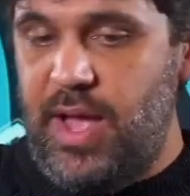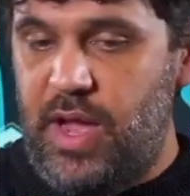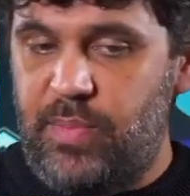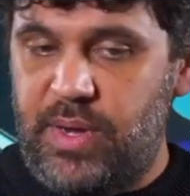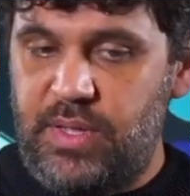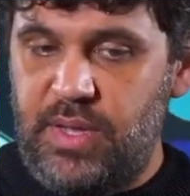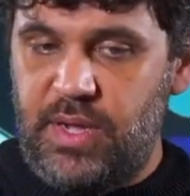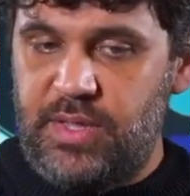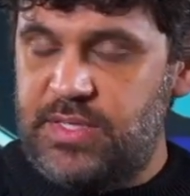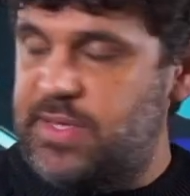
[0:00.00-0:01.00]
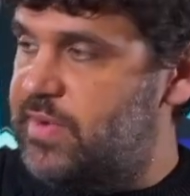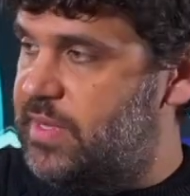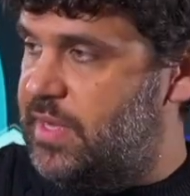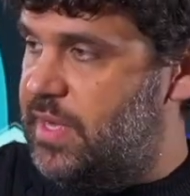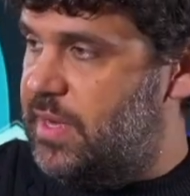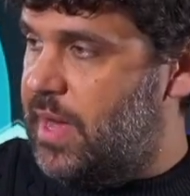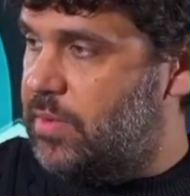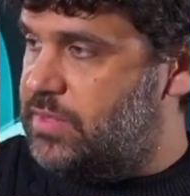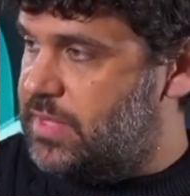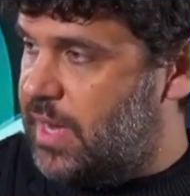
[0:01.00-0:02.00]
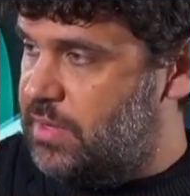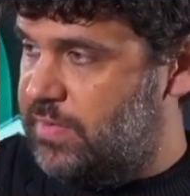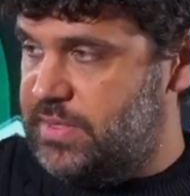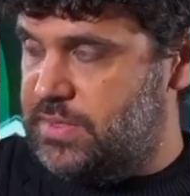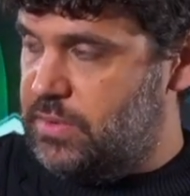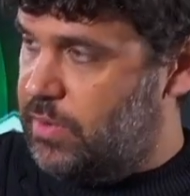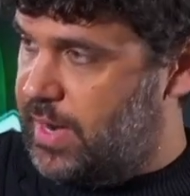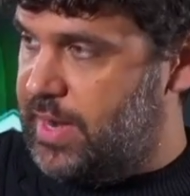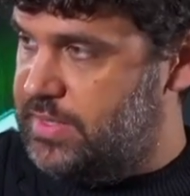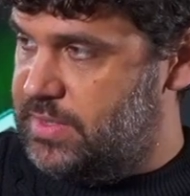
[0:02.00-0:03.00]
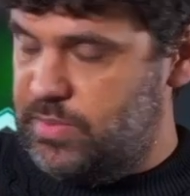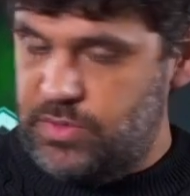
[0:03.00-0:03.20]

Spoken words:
And bacteria does everything outside of its organism.